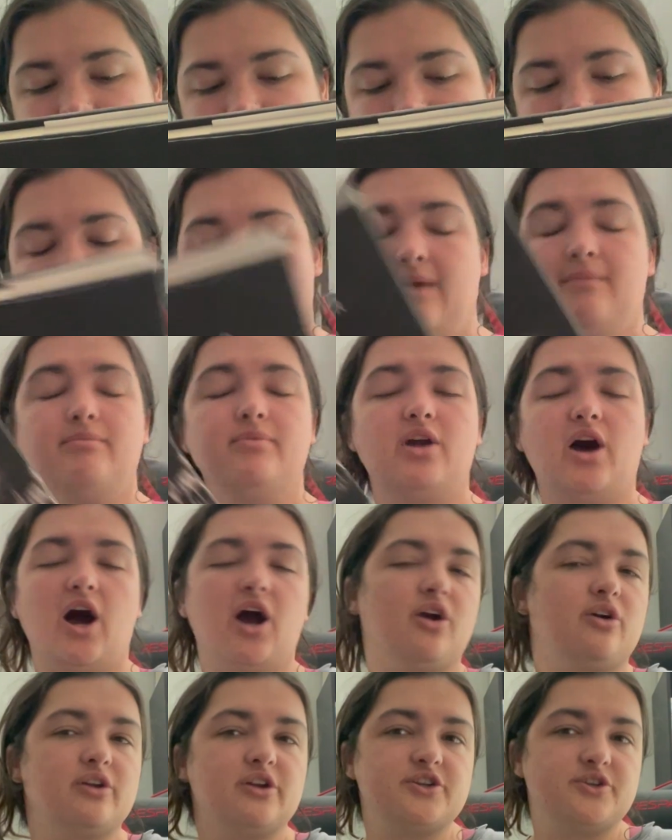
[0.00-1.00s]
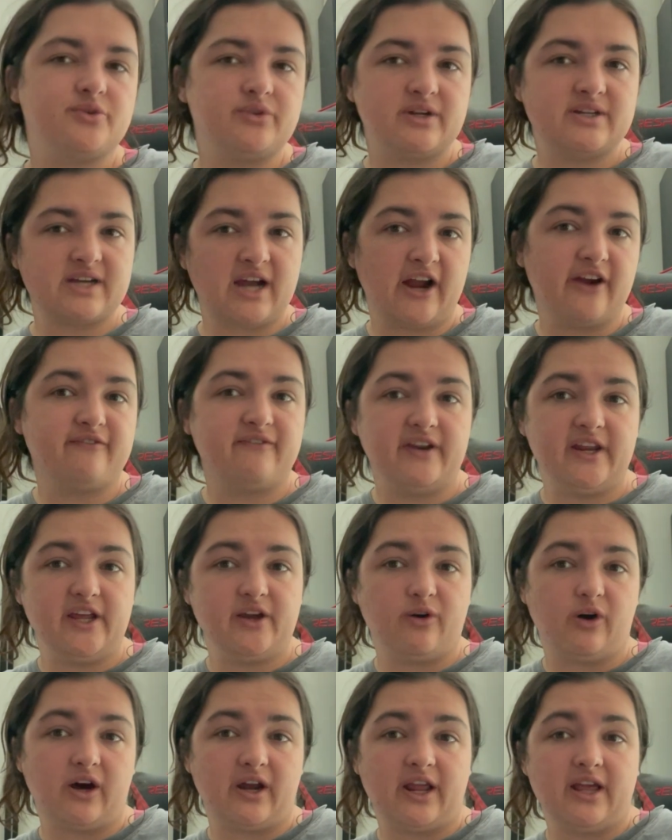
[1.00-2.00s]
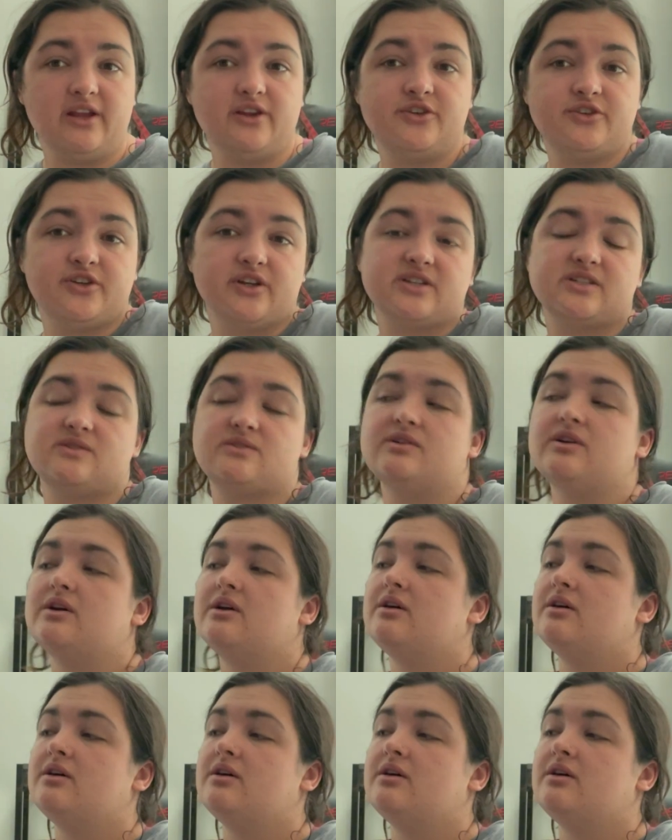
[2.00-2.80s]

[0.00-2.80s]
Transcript: not going to do an entire video on it just